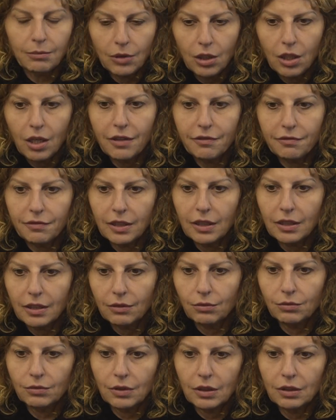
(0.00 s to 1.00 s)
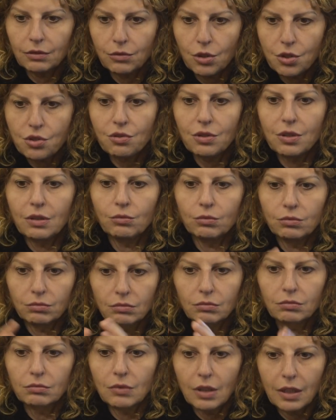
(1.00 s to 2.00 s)
Rosary
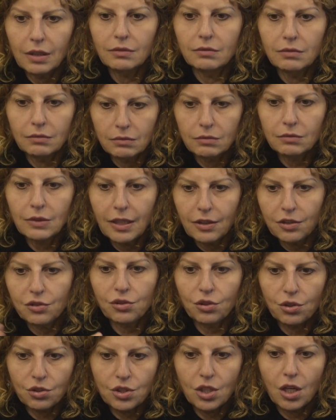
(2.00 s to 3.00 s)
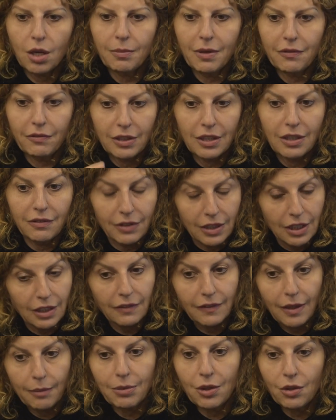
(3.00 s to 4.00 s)
at a certain time every
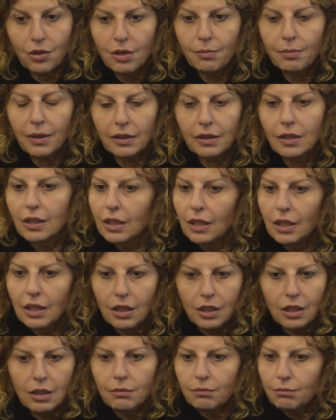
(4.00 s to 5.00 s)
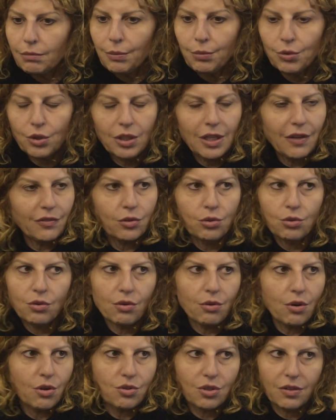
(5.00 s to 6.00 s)
evening in that period. But people don't have to
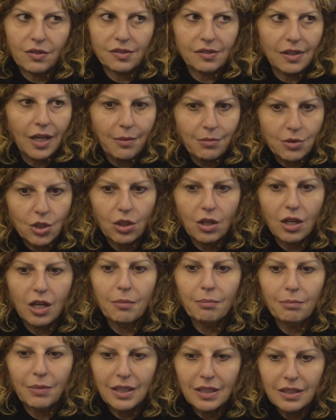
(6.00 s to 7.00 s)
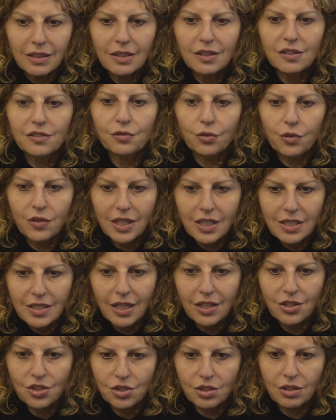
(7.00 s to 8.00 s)
do the rosary at the same time. But it is for the
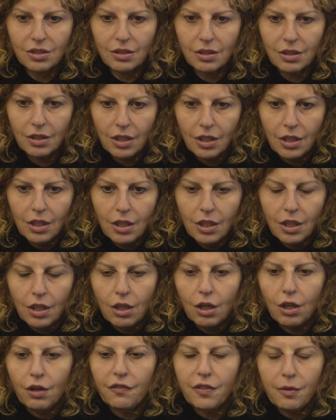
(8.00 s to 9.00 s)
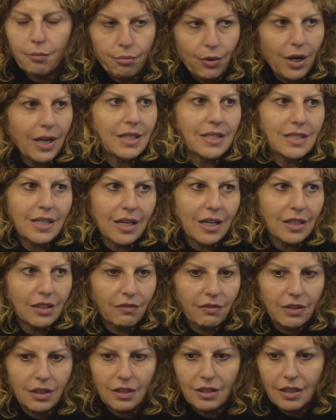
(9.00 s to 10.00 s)
intention of the
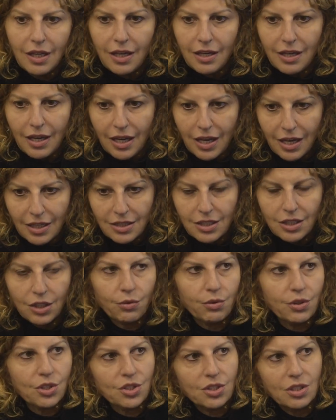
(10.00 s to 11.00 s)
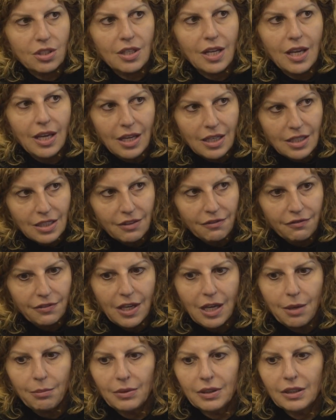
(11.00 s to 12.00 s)
breakdown of the anti-Christian,
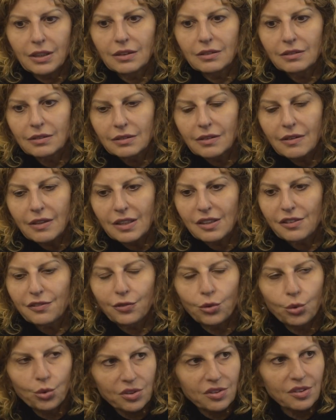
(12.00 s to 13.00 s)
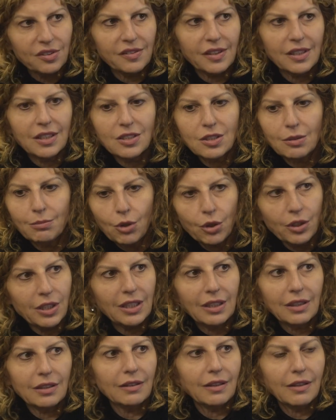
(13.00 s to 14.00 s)
anti-family, these forces that are
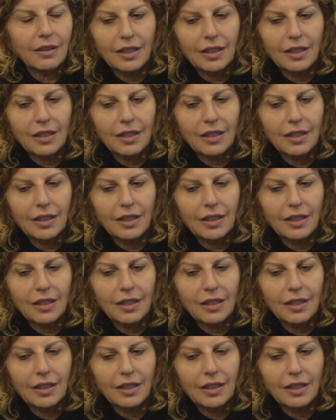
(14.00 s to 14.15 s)
demonic,